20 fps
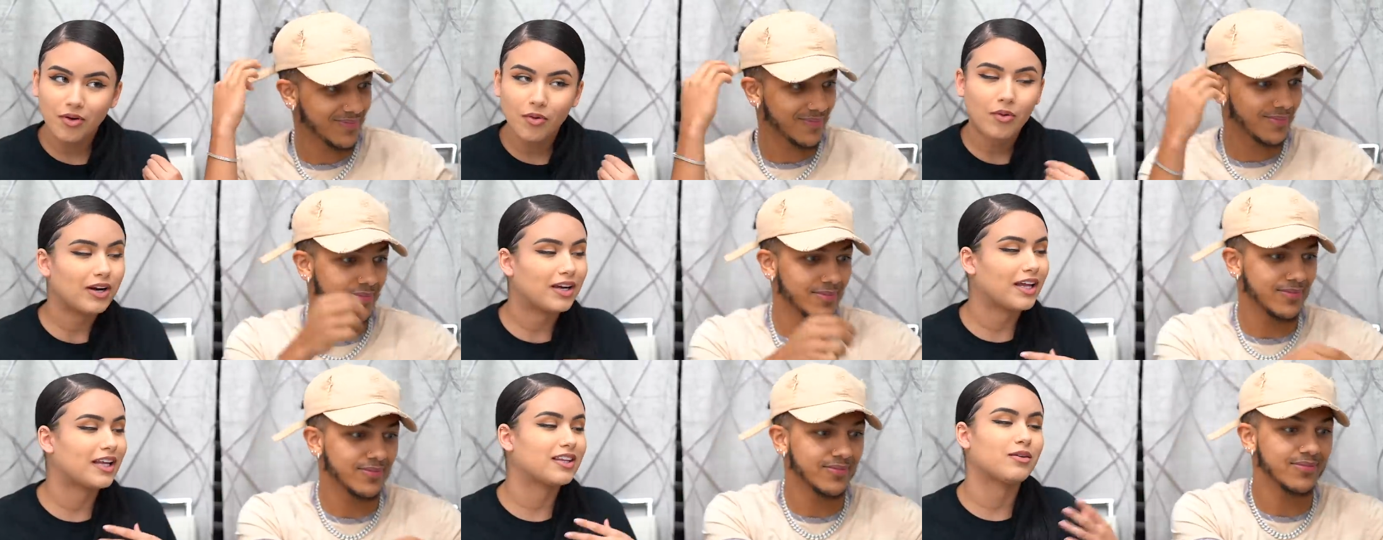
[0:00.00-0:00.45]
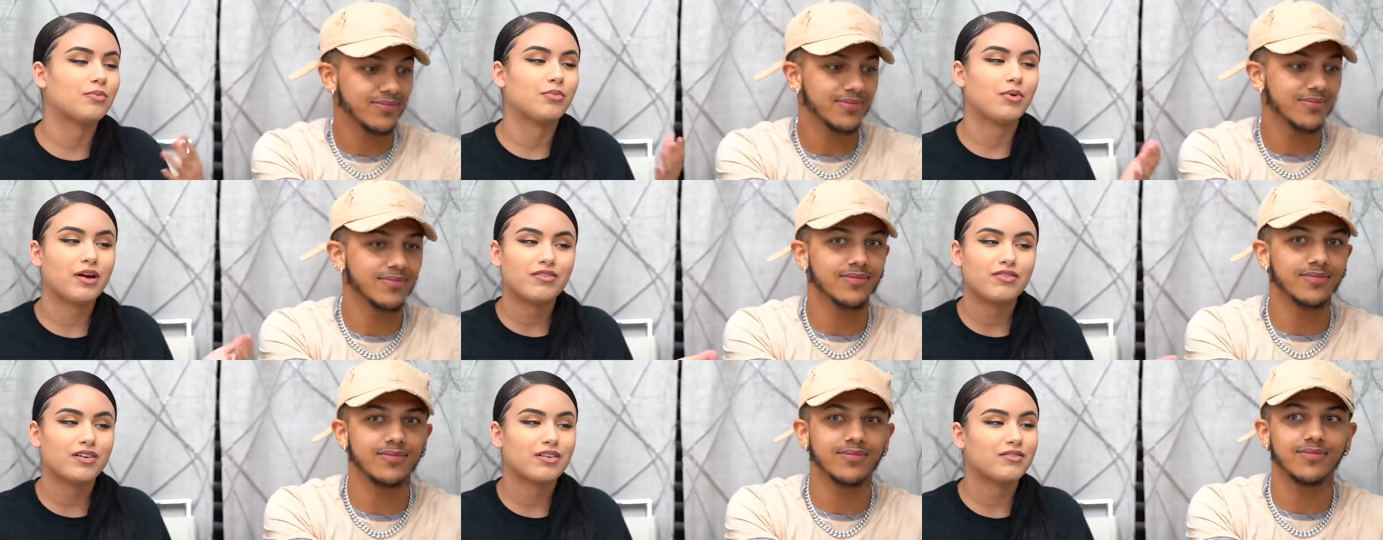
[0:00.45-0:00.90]
Speaker 1: or like the
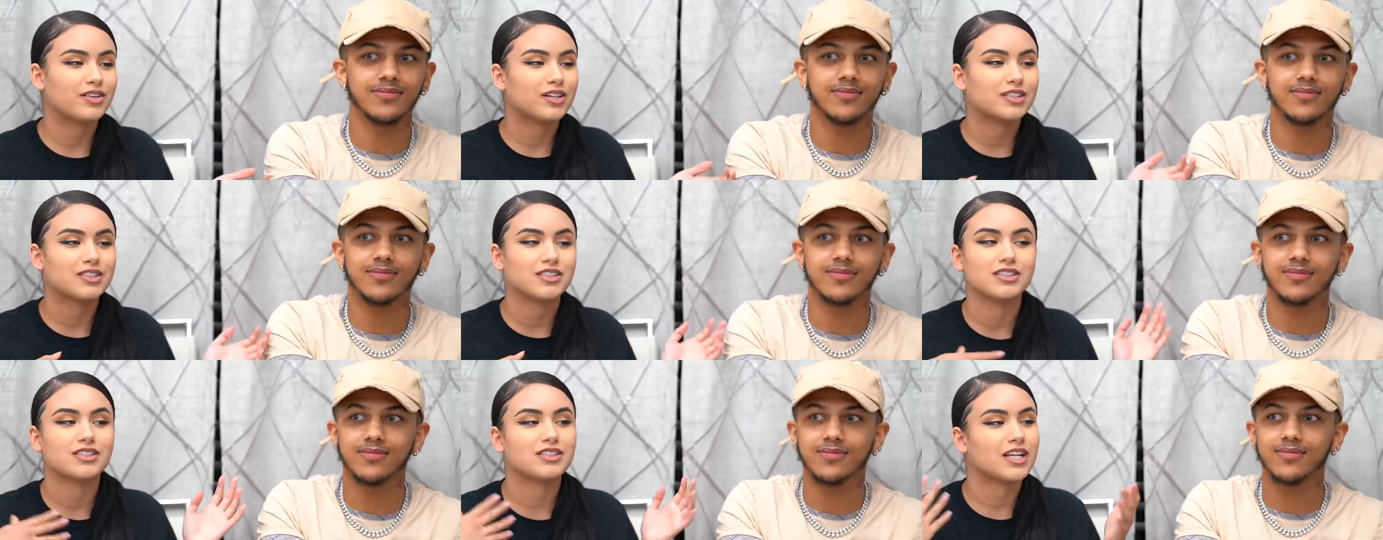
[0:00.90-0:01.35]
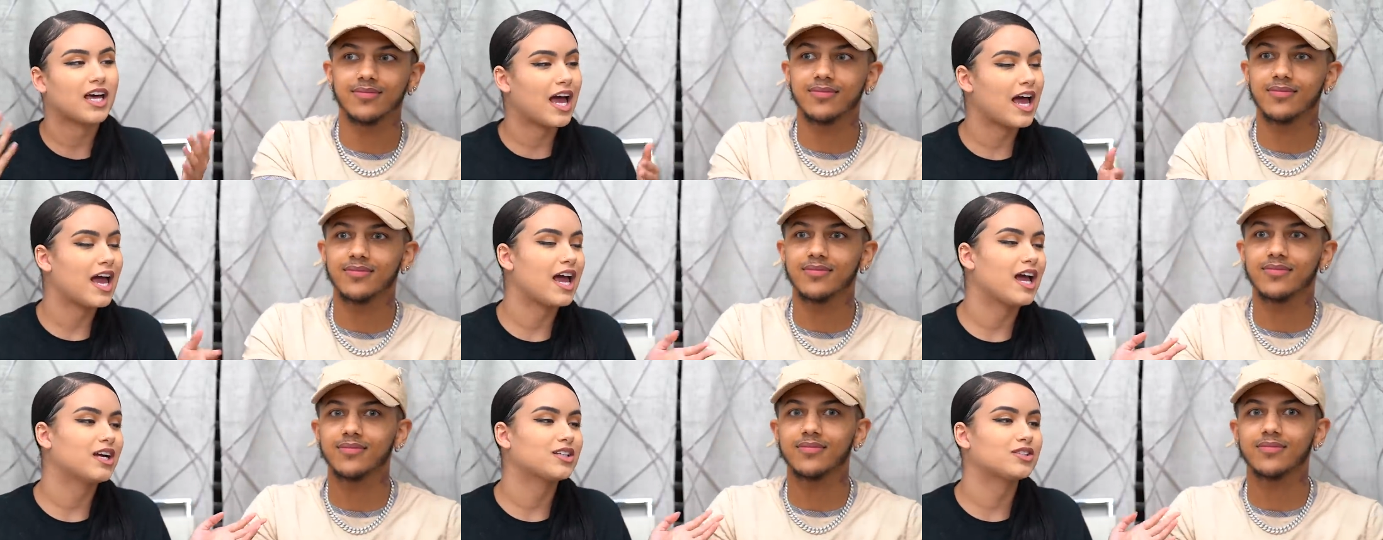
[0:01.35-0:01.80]
boyfriend versus the
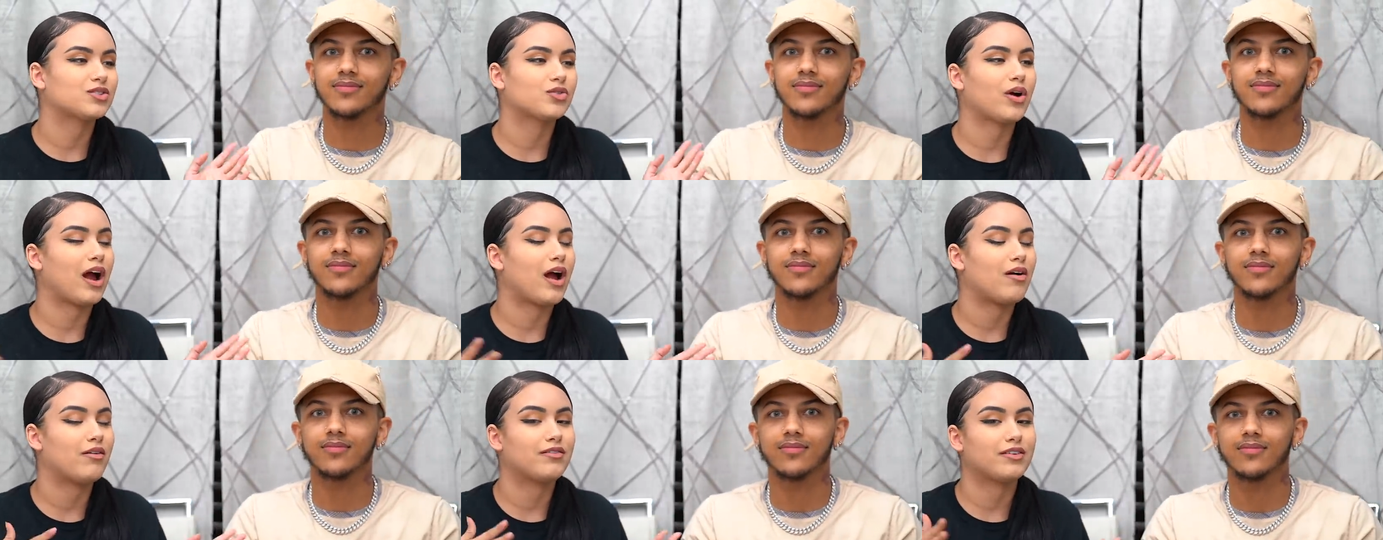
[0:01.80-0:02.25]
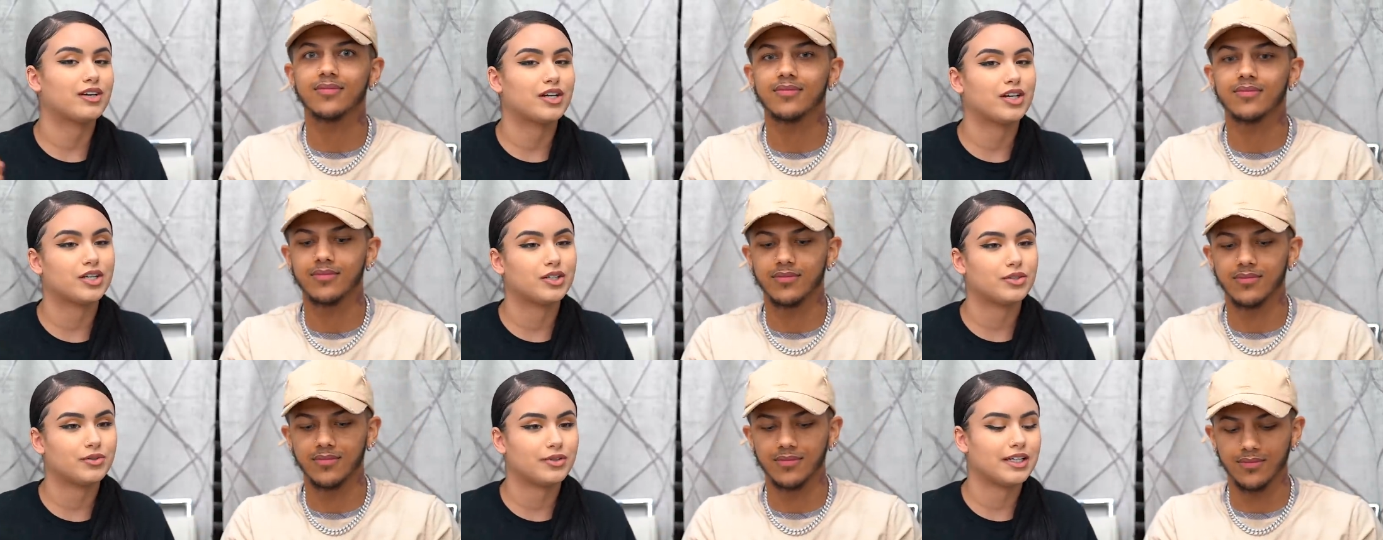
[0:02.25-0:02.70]
ex, or however you're
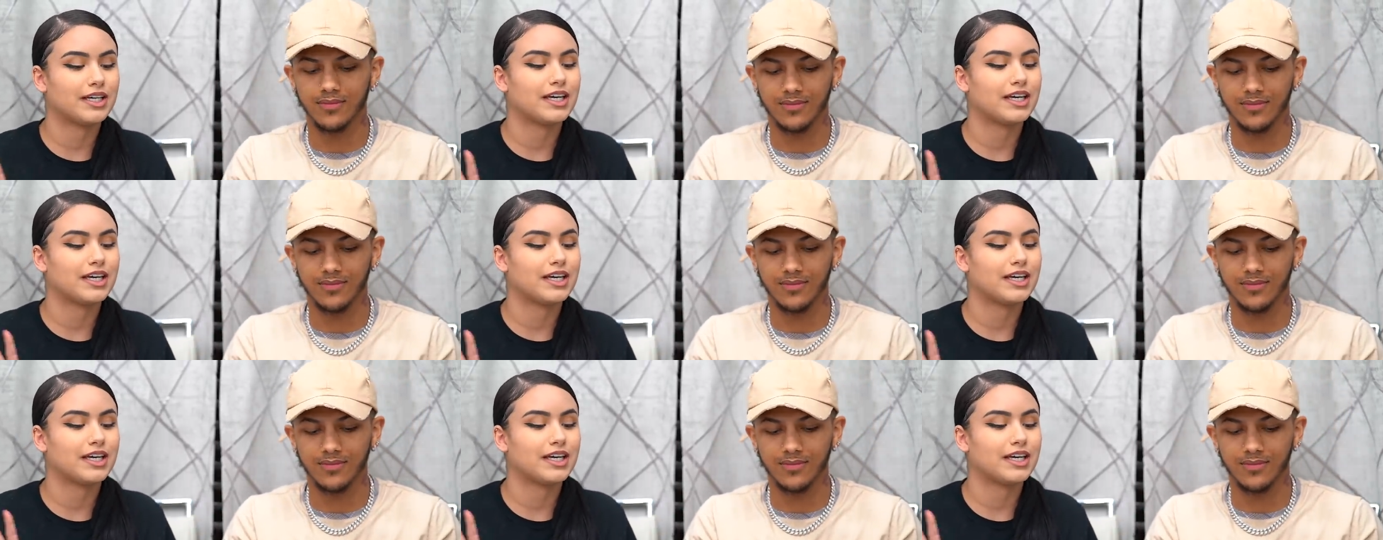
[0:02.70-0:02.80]
doing